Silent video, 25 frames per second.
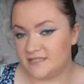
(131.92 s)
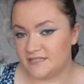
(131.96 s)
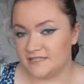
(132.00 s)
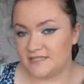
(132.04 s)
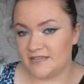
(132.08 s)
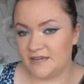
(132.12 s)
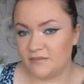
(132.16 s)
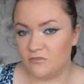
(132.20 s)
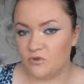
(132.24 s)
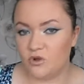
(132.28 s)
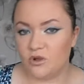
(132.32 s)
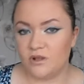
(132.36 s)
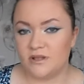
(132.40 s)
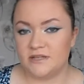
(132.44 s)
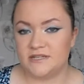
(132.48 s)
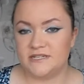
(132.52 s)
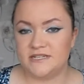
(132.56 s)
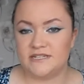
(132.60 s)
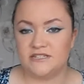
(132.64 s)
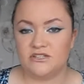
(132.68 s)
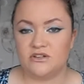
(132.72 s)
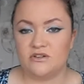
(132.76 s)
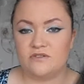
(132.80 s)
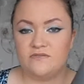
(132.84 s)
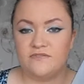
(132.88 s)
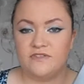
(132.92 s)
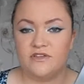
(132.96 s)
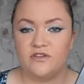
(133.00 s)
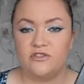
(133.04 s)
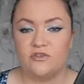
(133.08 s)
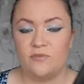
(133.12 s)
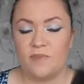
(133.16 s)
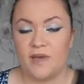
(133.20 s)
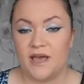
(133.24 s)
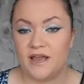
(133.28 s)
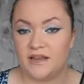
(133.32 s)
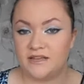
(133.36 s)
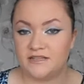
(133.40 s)
is the same quality as all of the
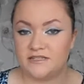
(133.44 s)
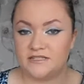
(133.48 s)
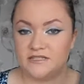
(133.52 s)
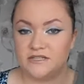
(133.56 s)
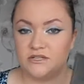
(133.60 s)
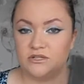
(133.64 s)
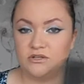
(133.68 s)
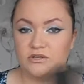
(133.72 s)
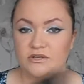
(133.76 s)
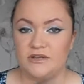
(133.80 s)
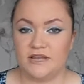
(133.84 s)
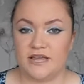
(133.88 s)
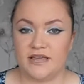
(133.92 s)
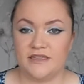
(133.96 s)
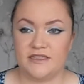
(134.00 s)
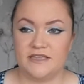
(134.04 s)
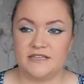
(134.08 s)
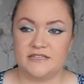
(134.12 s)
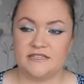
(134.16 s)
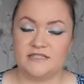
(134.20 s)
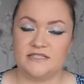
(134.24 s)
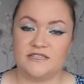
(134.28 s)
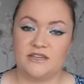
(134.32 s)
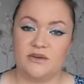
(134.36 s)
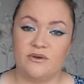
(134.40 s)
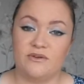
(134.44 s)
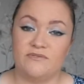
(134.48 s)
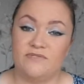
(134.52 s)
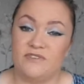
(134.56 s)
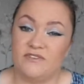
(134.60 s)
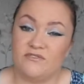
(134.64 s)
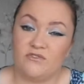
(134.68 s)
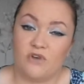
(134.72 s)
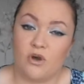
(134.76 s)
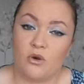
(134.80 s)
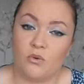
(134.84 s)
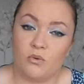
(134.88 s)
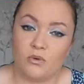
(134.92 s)
other palettes that look like this, so if
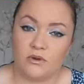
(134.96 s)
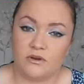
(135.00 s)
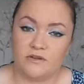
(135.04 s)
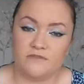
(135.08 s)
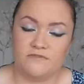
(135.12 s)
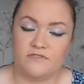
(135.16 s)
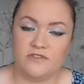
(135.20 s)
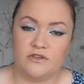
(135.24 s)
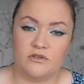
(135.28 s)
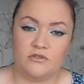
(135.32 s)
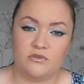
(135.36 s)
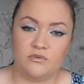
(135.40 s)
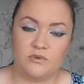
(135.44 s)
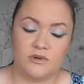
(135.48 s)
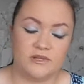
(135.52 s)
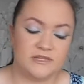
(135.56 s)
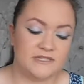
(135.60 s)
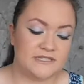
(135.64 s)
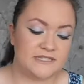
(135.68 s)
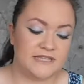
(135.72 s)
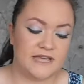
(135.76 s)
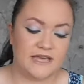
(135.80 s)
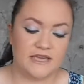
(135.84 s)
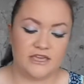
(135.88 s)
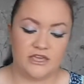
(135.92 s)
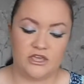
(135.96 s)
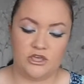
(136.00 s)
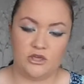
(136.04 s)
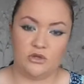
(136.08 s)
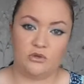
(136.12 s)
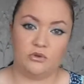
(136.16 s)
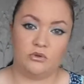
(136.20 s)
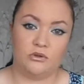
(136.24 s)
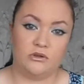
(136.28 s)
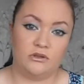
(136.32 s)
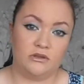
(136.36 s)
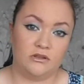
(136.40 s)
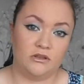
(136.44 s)
you've got one of the other ones then
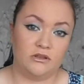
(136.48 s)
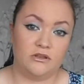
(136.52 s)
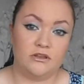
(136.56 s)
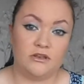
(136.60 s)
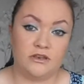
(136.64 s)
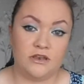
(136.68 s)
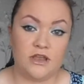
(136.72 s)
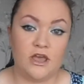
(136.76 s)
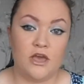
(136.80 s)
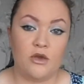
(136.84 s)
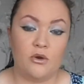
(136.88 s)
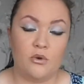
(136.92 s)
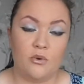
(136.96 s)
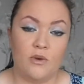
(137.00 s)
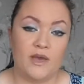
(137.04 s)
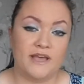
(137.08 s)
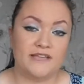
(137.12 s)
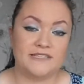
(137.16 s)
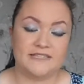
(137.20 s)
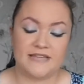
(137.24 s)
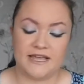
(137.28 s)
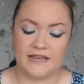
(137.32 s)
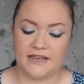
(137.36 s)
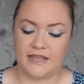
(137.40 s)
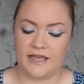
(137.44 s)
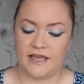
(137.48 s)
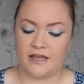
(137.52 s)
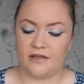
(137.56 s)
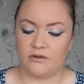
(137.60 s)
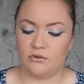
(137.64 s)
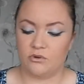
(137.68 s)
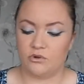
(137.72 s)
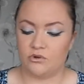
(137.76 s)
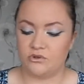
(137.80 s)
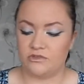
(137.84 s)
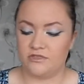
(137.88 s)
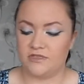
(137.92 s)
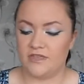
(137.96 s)
you'll know exactly
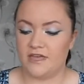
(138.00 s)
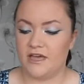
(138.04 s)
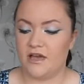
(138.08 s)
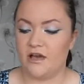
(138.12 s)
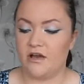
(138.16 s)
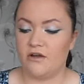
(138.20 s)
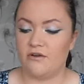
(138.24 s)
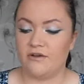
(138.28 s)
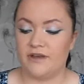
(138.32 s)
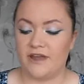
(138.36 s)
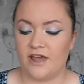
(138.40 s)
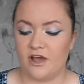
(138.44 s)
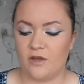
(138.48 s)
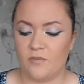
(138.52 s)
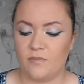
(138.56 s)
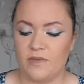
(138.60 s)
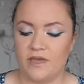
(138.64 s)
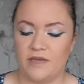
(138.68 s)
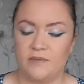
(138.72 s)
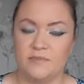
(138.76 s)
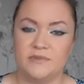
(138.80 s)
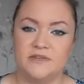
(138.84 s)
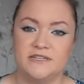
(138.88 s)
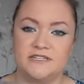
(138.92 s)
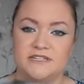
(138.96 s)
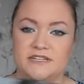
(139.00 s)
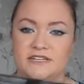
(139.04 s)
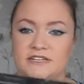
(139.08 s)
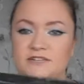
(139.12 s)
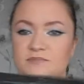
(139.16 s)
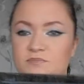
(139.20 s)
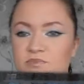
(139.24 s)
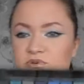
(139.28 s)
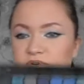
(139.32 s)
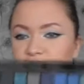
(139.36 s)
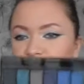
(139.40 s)
how good they are and how pigmented,